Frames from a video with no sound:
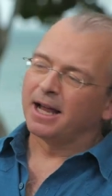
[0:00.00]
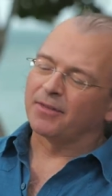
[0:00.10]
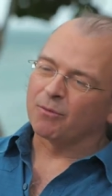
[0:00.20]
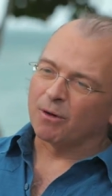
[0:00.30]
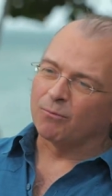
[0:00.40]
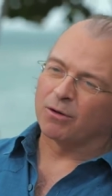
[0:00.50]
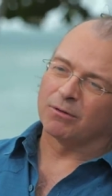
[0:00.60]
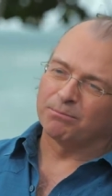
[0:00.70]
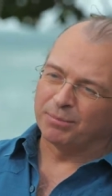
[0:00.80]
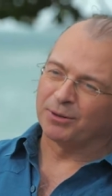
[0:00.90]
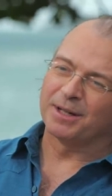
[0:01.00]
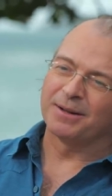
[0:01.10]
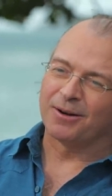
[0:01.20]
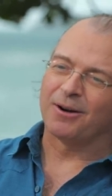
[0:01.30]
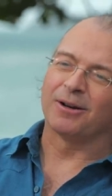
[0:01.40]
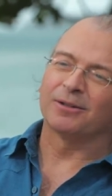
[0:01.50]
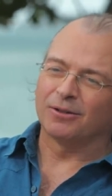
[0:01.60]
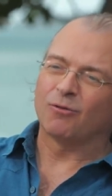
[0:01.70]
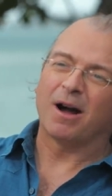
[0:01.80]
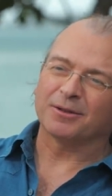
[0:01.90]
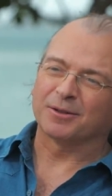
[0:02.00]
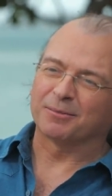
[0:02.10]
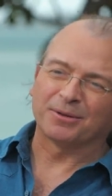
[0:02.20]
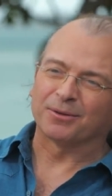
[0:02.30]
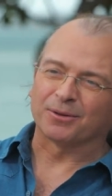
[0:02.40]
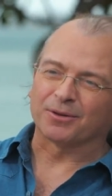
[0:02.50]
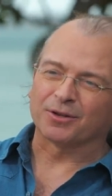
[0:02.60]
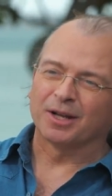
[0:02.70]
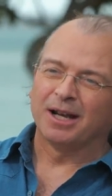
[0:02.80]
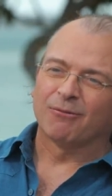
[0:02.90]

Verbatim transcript: and that when we're building our quantum computers,